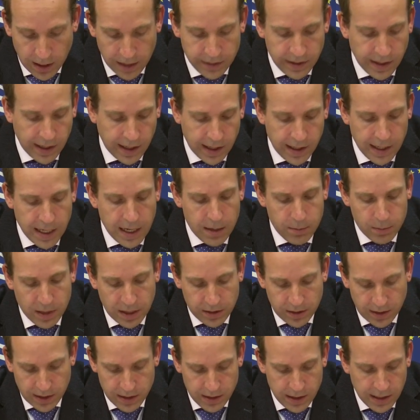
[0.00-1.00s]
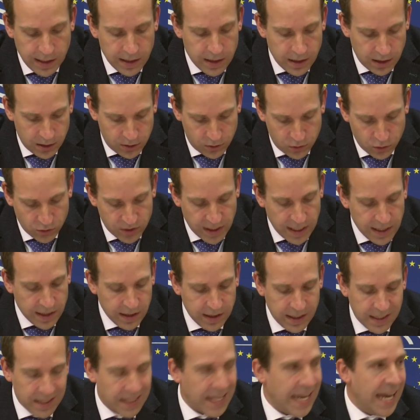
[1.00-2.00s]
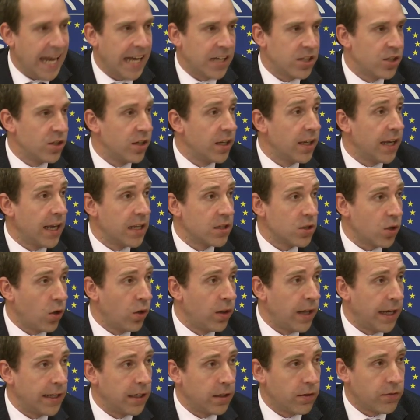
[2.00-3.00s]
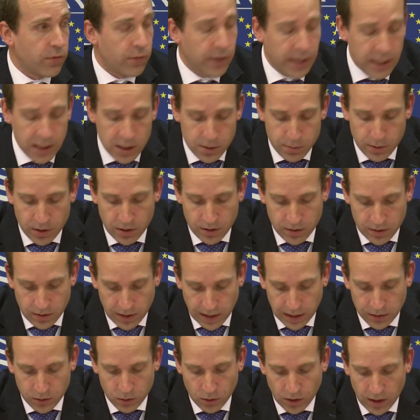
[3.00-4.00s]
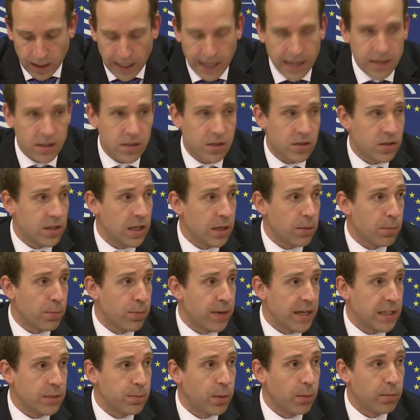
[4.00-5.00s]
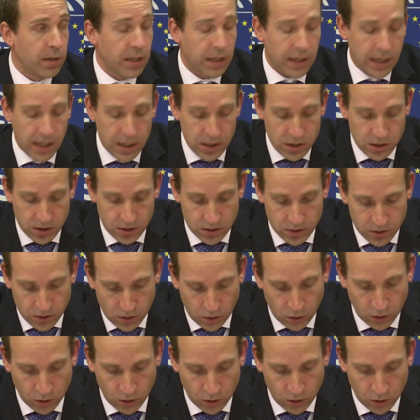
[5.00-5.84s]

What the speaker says: and they claimed that they needed to take legal action against online infringement and to license their press publications